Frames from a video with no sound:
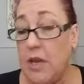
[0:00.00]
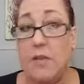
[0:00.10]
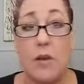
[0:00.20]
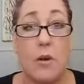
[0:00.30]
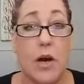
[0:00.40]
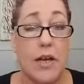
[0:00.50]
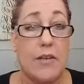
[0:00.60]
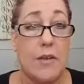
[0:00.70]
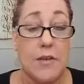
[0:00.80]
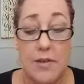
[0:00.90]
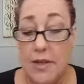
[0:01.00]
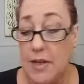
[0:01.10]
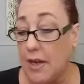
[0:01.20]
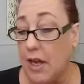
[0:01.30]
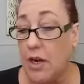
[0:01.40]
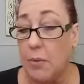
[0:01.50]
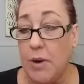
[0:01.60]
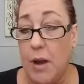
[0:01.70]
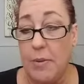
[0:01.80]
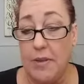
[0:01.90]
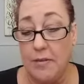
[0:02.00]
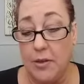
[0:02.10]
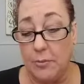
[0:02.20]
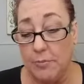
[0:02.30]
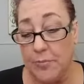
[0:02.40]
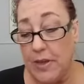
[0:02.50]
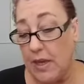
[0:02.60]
So I got our brow pencil